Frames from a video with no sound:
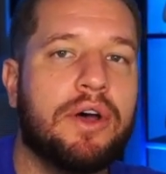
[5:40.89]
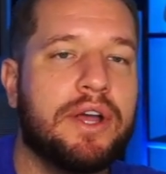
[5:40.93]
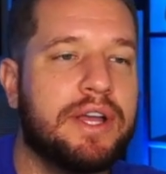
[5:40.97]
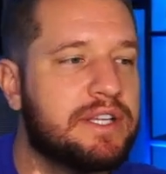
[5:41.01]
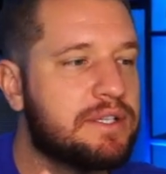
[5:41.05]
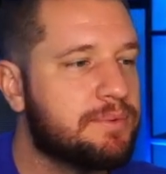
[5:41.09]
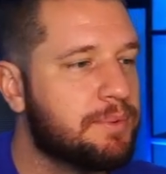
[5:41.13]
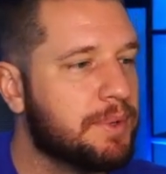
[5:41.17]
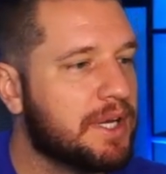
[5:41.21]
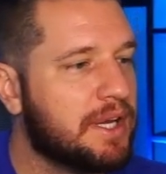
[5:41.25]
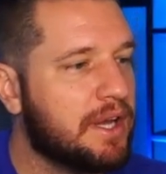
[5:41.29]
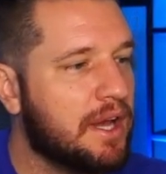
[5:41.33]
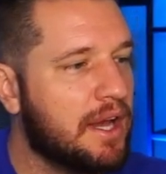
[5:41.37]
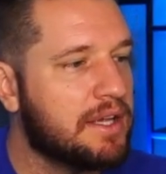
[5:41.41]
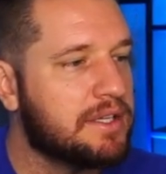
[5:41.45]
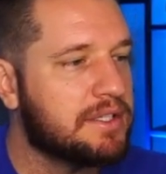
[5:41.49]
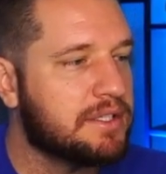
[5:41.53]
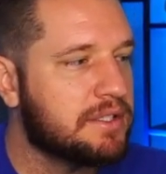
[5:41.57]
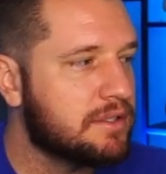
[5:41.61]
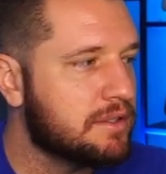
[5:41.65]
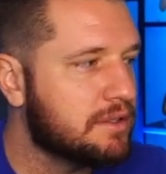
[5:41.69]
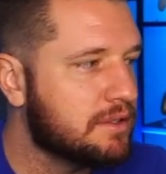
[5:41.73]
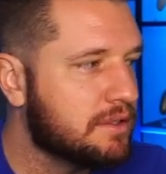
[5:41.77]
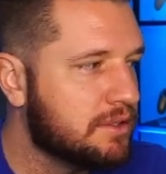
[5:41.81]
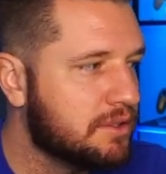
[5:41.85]
It's
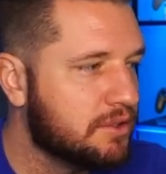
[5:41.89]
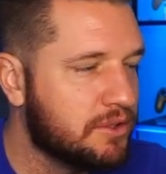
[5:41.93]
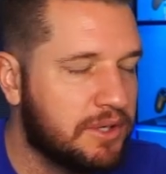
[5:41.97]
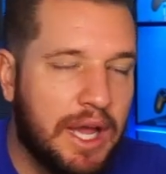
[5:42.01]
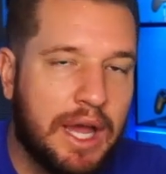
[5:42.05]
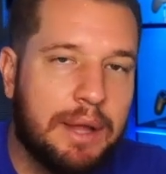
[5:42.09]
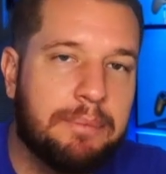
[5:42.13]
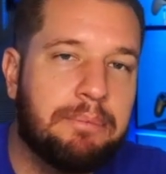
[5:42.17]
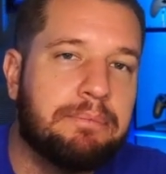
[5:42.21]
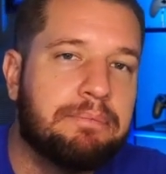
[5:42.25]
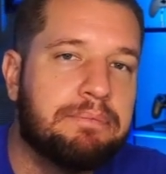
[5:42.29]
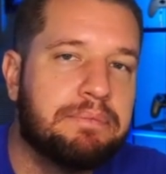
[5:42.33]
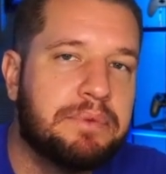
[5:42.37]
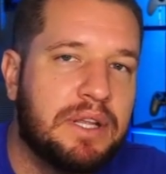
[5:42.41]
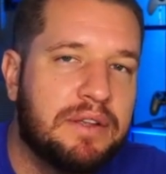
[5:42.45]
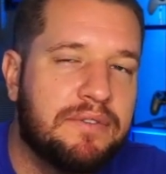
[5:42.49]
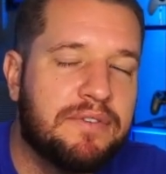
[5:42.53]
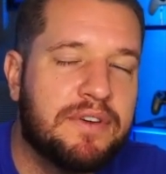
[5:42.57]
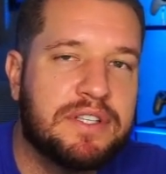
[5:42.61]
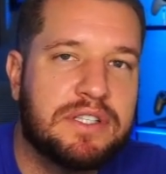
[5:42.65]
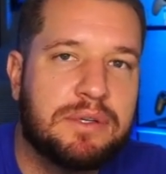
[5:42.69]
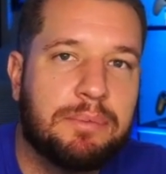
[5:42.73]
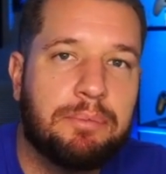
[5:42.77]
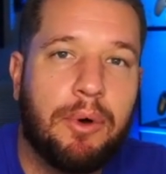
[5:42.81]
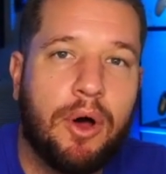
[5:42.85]
because you had
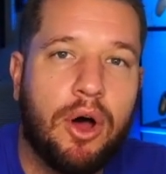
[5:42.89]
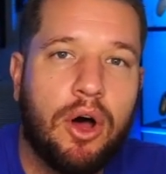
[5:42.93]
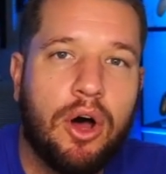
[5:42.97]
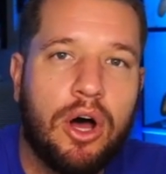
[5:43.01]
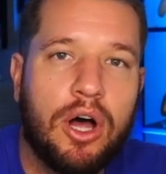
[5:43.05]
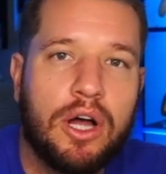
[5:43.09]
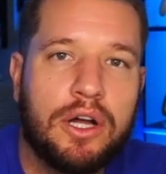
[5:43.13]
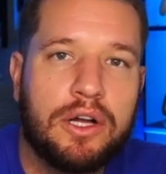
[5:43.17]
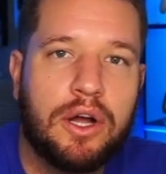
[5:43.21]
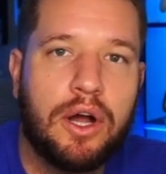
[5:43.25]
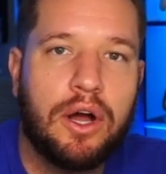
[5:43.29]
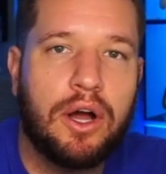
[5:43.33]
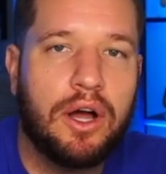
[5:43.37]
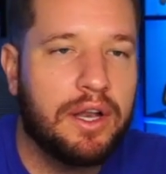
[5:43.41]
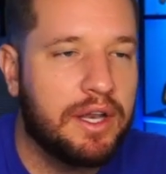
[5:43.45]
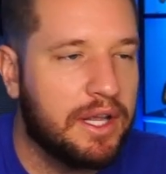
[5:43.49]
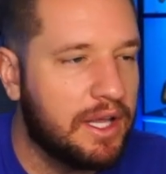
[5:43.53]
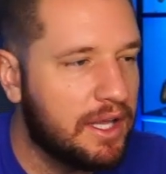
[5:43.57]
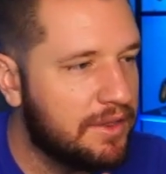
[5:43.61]
defensive ball hawk on,